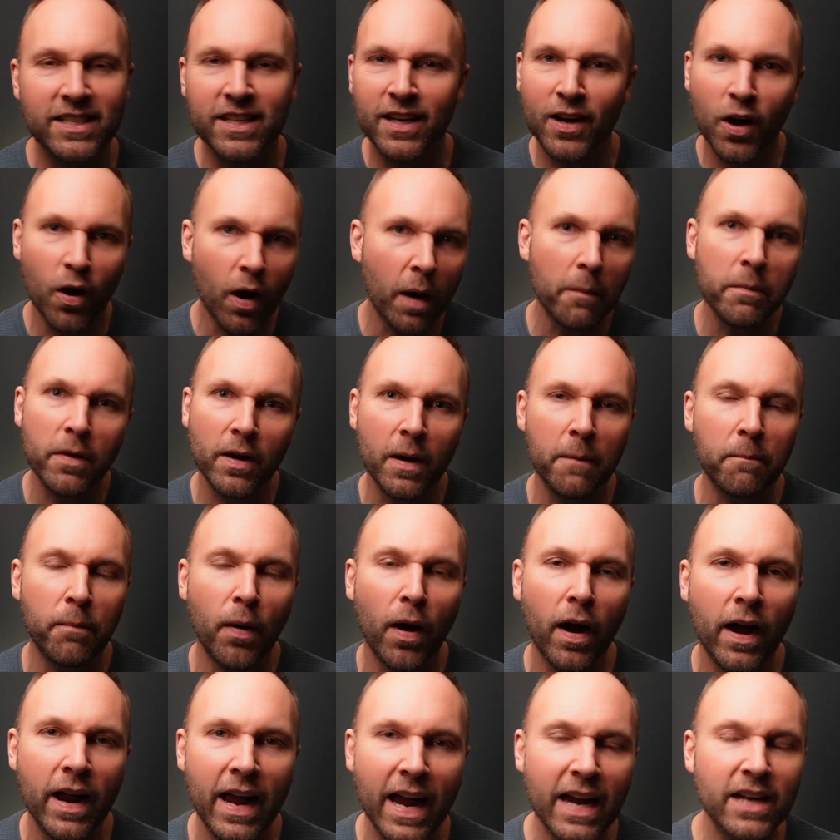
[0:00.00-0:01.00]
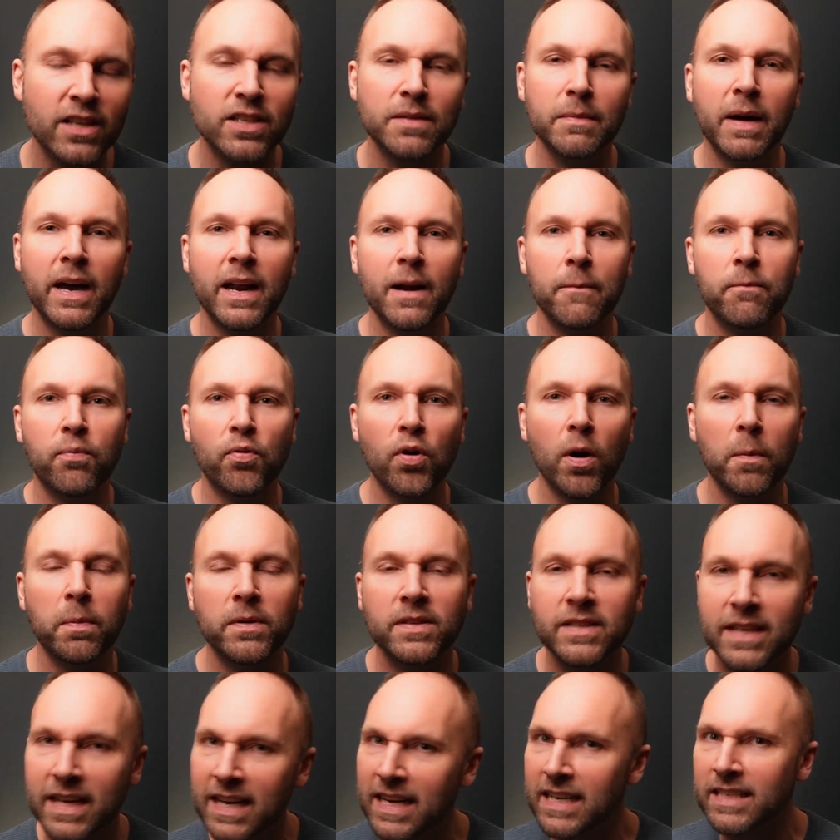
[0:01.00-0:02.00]
you know, I'm going to buy X amount of
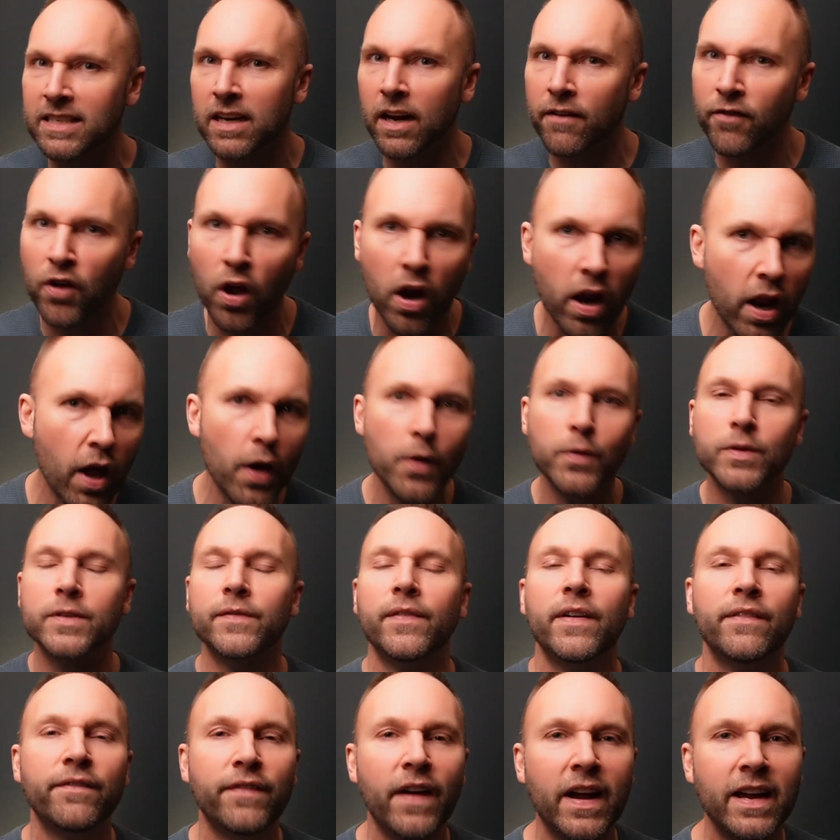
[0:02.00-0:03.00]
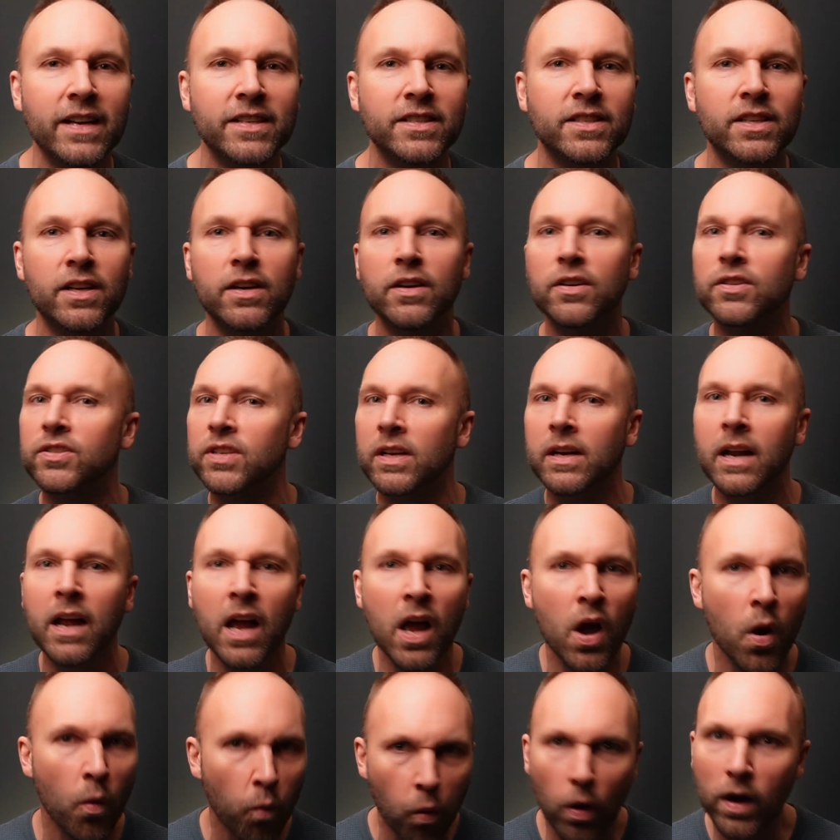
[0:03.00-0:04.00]
properties and I've got loads of investors and
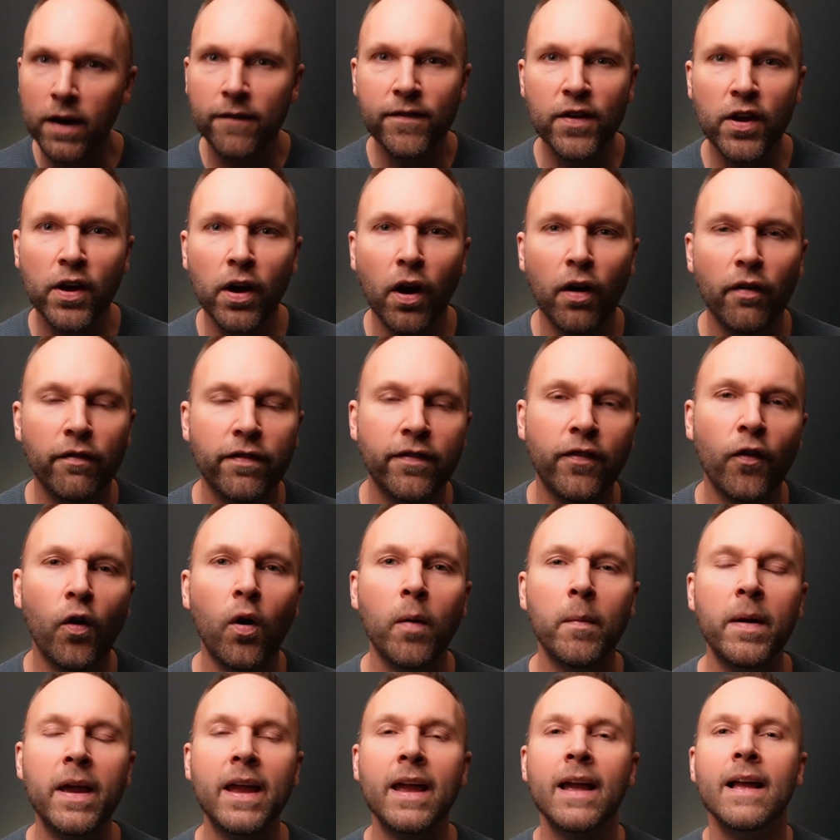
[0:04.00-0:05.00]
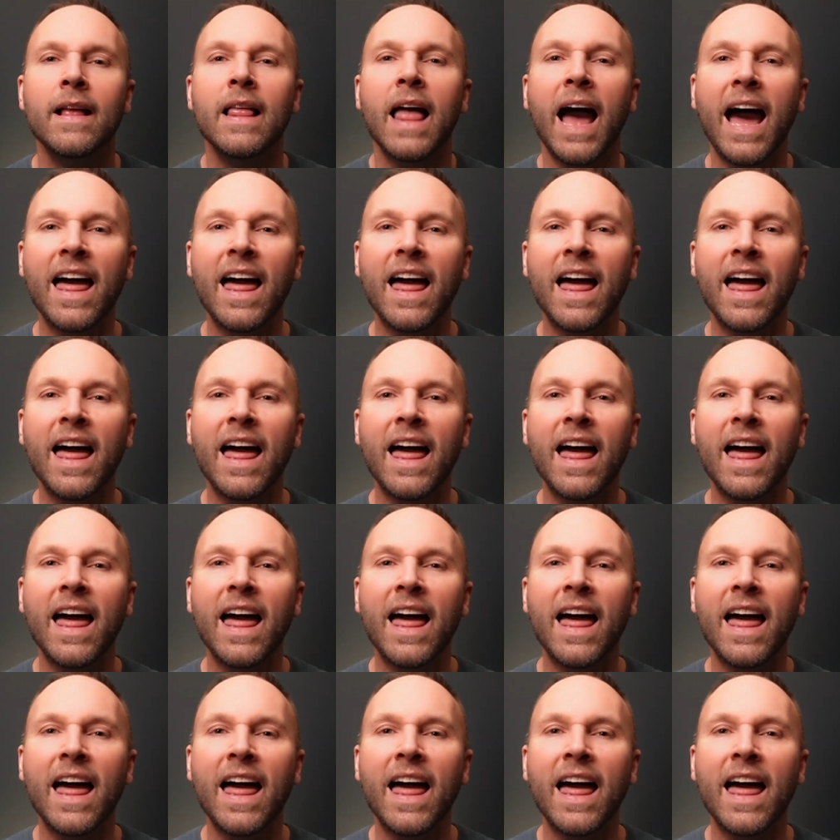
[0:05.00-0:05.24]
what have you got for me,